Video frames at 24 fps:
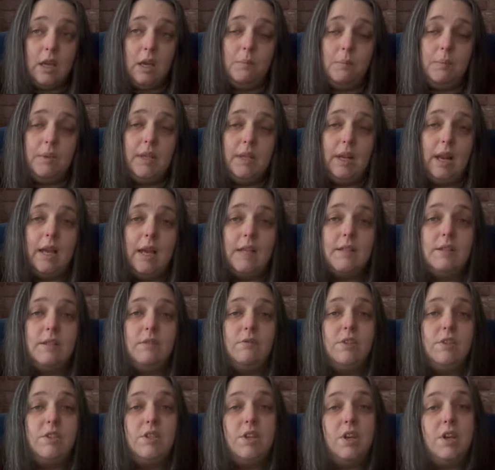but the letter
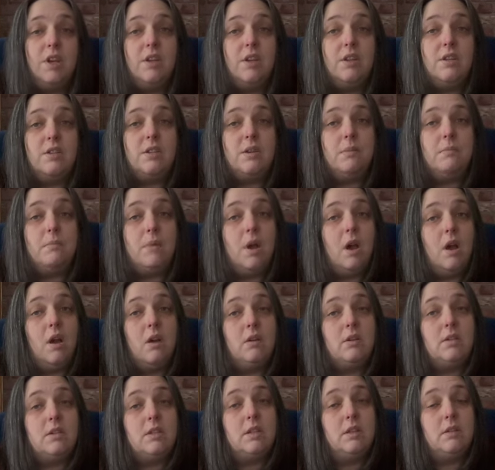returned
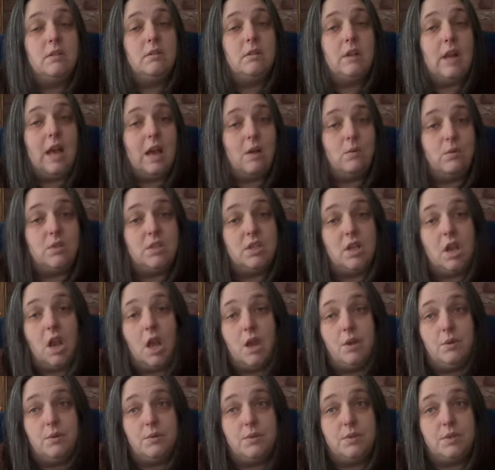marked "House
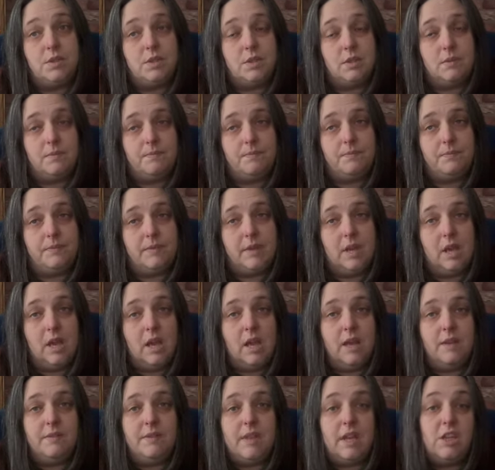closed."
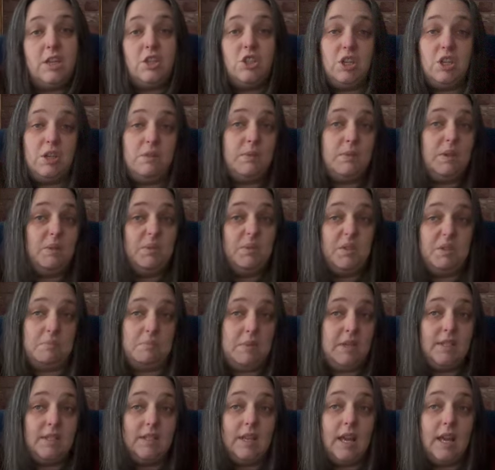They assumed it was a
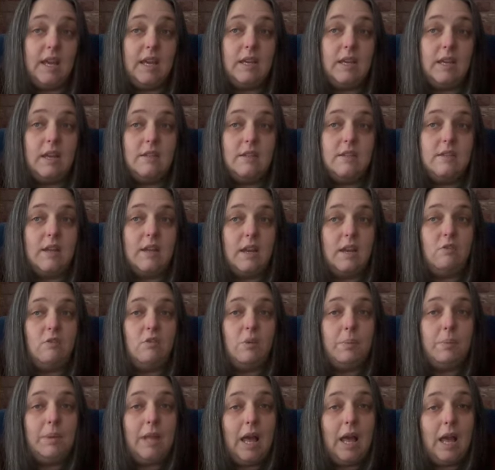mistake and sent a
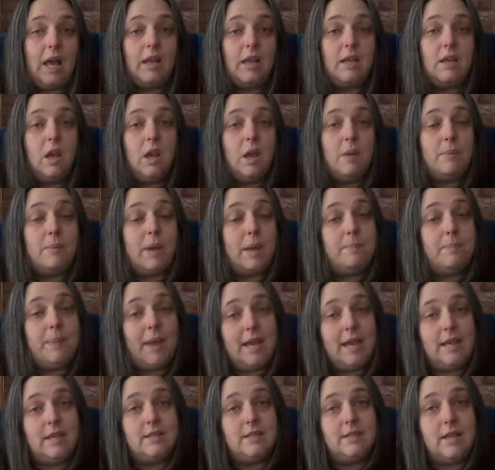reply by
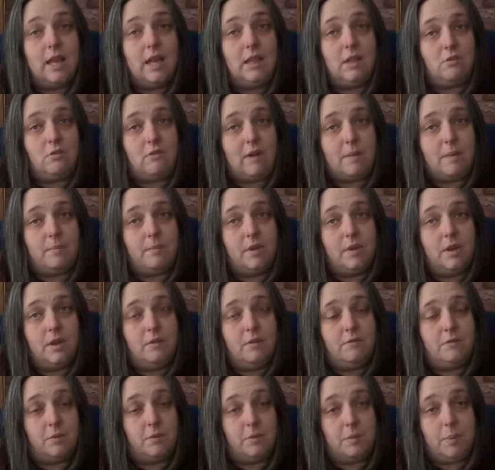paid telegram
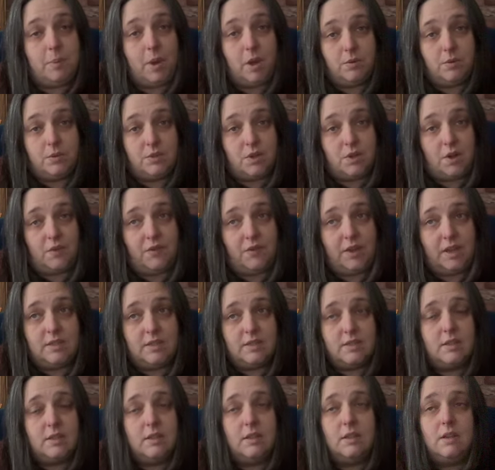from the post
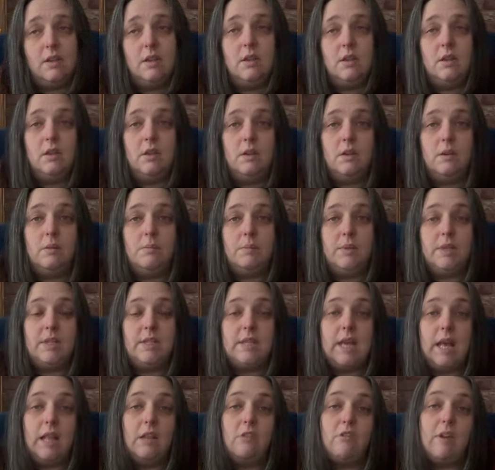office. But the
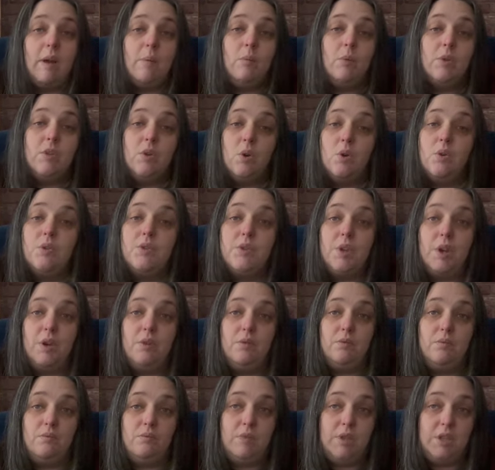telegram was also
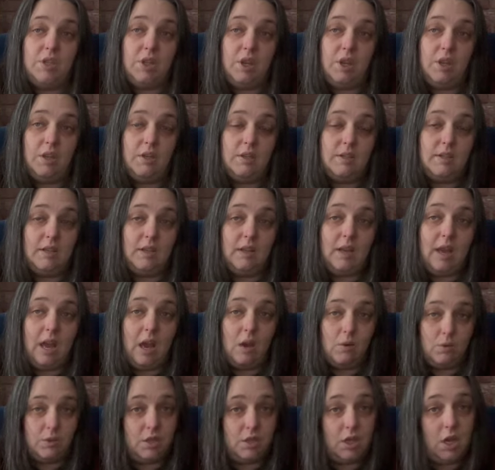returned
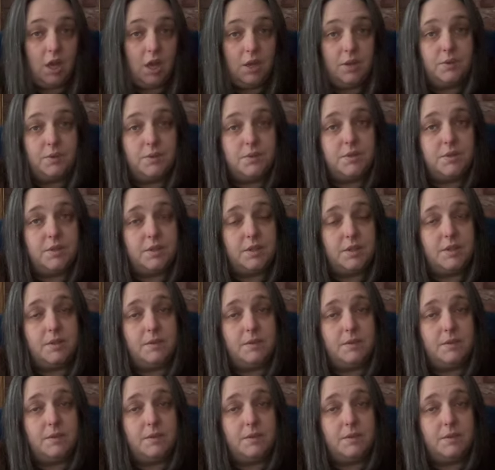"House closed."